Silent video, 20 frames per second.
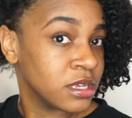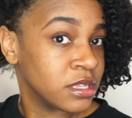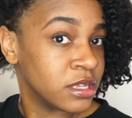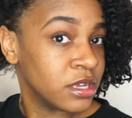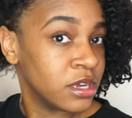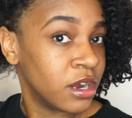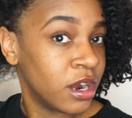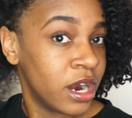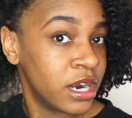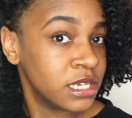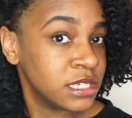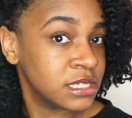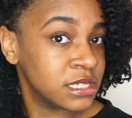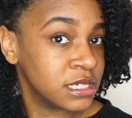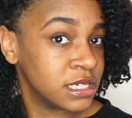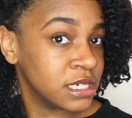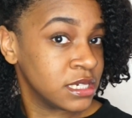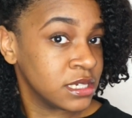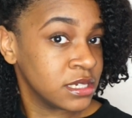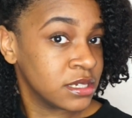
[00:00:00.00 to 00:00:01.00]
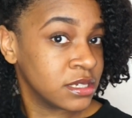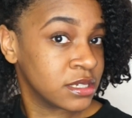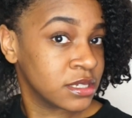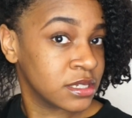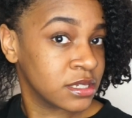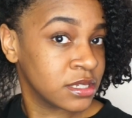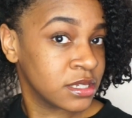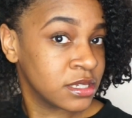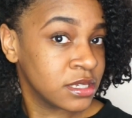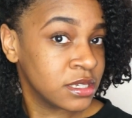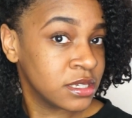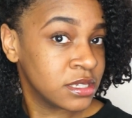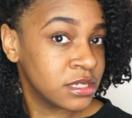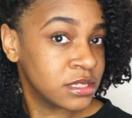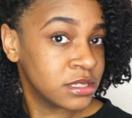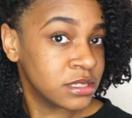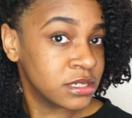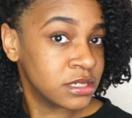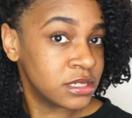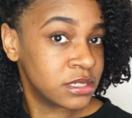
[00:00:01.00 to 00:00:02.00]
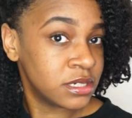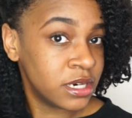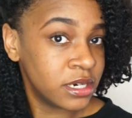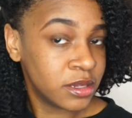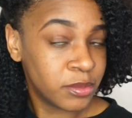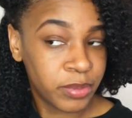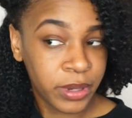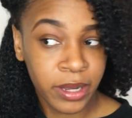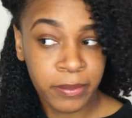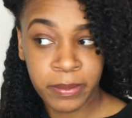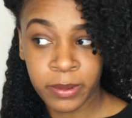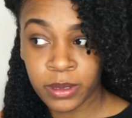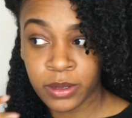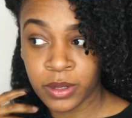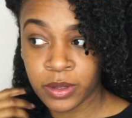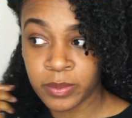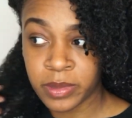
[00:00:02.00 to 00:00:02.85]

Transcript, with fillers: You can already see it's starting to pop a little